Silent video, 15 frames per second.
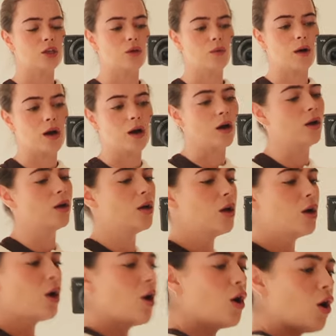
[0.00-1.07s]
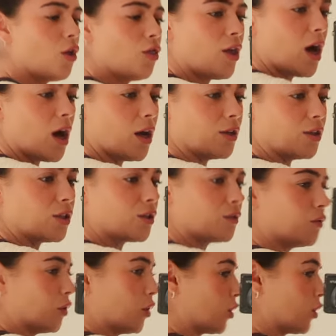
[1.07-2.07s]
you are on the hunt for